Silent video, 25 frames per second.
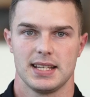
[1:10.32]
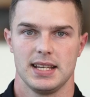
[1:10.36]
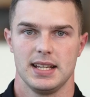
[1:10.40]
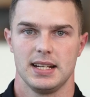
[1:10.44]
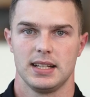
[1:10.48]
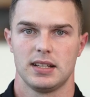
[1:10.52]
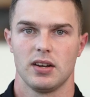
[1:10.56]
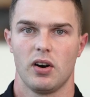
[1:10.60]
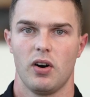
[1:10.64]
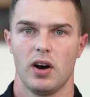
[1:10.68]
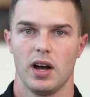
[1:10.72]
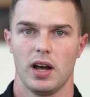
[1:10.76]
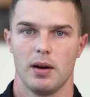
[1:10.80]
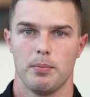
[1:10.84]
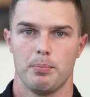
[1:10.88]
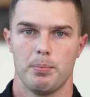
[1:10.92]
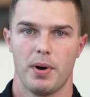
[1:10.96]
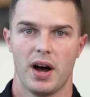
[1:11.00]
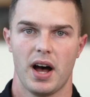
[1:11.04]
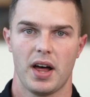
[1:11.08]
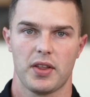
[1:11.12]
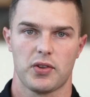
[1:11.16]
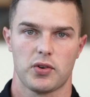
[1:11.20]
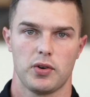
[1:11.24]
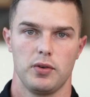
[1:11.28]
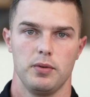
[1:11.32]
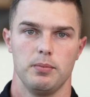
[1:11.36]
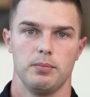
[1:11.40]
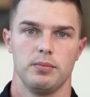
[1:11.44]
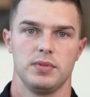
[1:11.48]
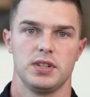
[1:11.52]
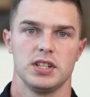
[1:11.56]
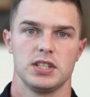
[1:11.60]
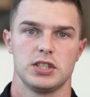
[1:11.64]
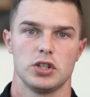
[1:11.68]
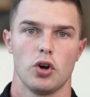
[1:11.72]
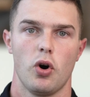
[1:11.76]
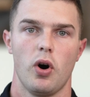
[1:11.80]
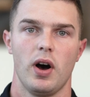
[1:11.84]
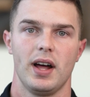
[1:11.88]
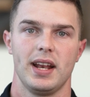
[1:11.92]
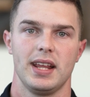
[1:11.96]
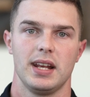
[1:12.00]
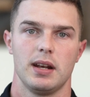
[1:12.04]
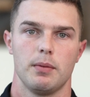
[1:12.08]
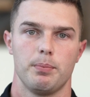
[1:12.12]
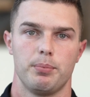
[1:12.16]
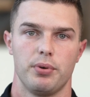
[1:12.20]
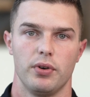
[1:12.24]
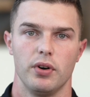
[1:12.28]
the entire bathroom design
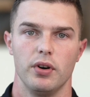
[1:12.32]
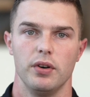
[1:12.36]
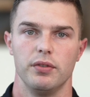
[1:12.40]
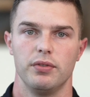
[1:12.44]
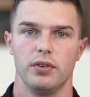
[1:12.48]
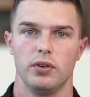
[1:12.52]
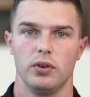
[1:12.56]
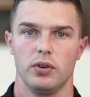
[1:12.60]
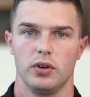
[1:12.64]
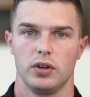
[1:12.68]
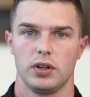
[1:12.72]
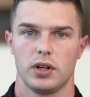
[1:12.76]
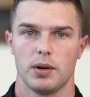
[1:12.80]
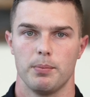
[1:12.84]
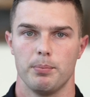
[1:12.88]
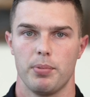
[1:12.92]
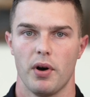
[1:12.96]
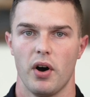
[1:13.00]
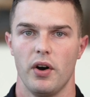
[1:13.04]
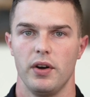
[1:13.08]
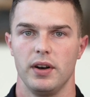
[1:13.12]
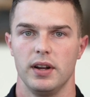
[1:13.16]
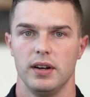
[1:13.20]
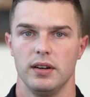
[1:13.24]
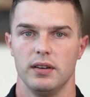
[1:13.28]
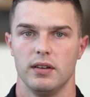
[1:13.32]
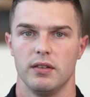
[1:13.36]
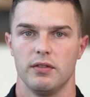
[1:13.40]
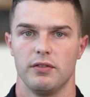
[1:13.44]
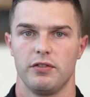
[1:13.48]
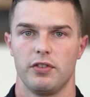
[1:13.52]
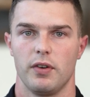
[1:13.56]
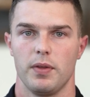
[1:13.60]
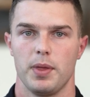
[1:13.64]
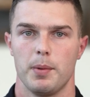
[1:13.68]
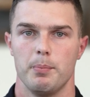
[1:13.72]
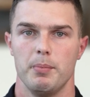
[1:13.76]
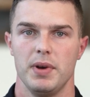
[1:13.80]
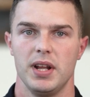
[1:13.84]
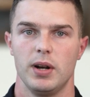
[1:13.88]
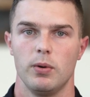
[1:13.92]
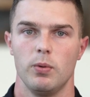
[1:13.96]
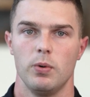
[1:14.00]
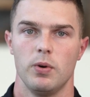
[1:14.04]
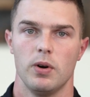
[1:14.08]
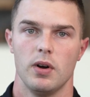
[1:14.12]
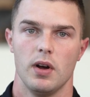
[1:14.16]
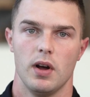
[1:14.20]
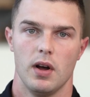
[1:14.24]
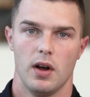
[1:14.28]
and approval component from the
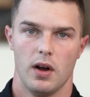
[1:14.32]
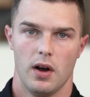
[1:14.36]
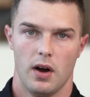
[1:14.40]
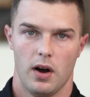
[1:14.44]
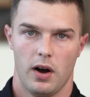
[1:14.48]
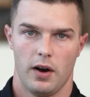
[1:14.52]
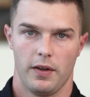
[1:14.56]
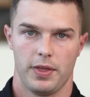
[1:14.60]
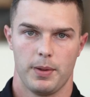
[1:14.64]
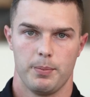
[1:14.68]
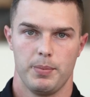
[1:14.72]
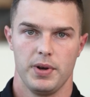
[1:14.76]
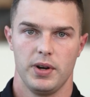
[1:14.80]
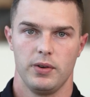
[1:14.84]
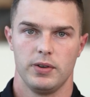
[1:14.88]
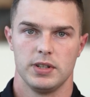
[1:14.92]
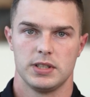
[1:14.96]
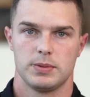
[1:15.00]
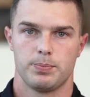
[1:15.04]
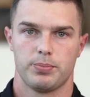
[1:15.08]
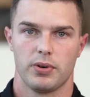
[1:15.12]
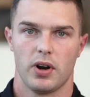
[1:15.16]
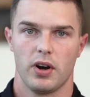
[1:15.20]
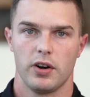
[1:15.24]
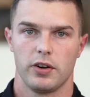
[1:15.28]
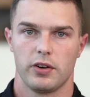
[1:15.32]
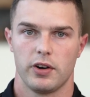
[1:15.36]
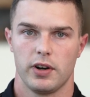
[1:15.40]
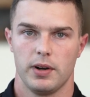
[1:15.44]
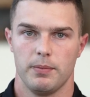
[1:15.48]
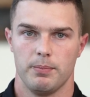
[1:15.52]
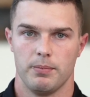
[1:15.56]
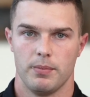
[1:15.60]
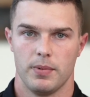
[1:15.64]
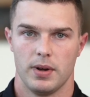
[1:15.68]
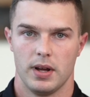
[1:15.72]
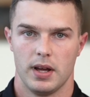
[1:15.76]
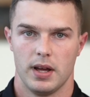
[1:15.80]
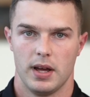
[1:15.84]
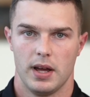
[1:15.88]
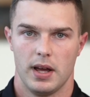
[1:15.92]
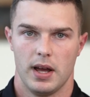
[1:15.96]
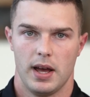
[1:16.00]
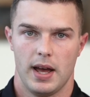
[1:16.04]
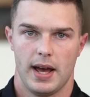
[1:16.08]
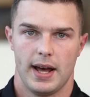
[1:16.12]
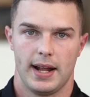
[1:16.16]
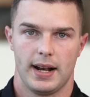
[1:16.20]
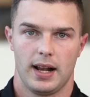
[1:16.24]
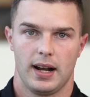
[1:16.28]
middle of the builder's program
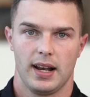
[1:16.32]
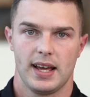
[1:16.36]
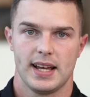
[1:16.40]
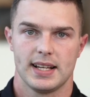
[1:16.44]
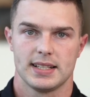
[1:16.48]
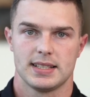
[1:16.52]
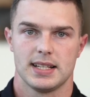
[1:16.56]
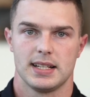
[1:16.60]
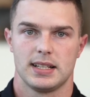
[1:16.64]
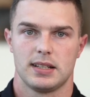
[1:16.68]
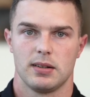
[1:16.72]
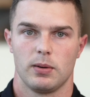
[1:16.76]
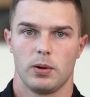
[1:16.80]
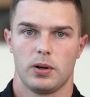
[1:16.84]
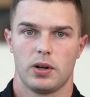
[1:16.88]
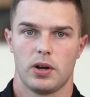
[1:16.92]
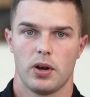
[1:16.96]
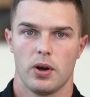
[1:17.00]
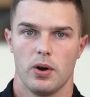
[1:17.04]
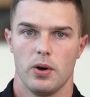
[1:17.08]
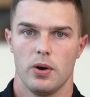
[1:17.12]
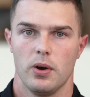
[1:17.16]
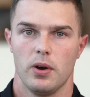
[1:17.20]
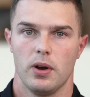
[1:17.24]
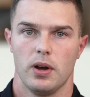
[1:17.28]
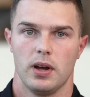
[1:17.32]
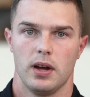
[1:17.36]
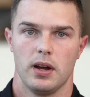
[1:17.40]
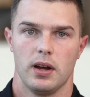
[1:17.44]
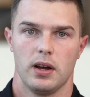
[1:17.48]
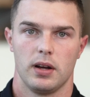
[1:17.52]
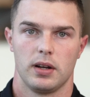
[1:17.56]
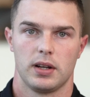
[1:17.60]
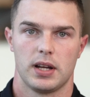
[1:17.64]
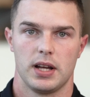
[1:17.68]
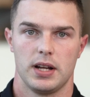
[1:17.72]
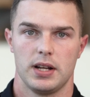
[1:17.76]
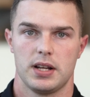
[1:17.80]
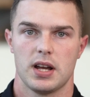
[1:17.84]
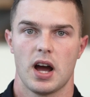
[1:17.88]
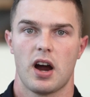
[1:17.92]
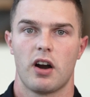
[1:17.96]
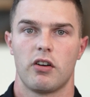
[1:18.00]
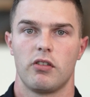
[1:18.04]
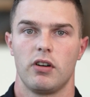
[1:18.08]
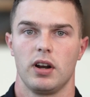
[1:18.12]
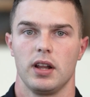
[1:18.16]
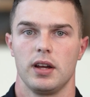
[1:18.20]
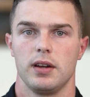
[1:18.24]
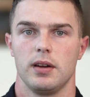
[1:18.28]
and allows it to occur
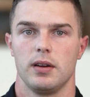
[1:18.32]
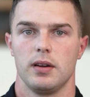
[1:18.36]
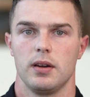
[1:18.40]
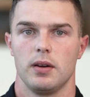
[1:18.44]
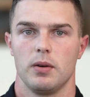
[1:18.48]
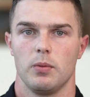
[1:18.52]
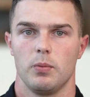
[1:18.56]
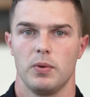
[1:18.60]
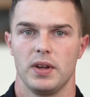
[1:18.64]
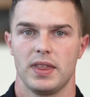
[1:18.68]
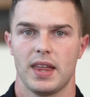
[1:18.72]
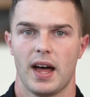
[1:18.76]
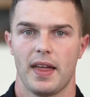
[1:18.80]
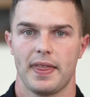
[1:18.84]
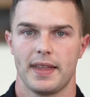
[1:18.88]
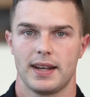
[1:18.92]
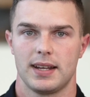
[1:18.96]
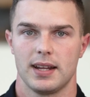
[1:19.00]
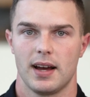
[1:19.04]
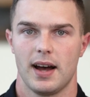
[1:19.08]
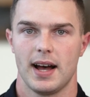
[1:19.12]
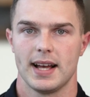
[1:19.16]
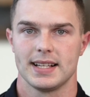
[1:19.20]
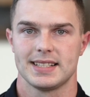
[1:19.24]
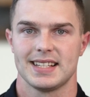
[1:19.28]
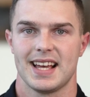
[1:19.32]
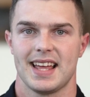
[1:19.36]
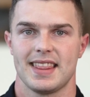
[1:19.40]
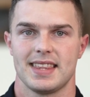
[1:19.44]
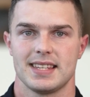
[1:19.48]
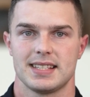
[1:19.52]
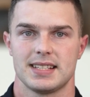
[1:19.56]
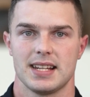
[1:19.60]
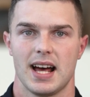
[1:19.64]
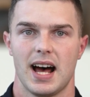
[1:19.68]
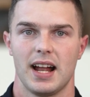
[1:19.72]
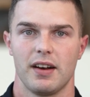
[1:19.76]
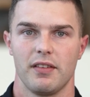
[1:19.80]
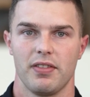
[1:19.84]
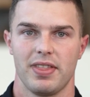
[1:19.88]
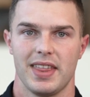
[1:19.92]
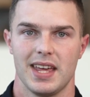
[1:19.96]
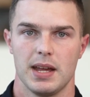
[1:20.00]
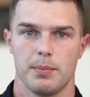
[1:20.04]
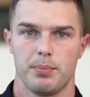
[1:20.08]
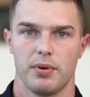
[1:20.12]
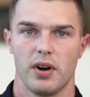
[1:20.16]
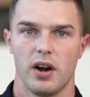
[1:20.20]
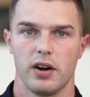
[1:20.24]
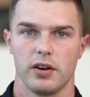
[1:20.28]
concurrently with other tasks at the start of
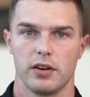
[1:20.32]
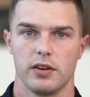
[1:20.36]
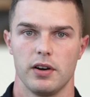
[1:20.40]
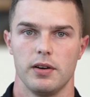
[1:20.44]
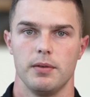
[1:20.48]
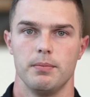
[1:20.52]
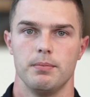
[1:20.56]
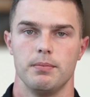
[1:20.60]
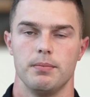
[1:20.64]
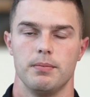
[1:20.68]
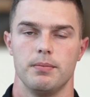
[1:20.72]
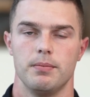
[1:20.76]
their program.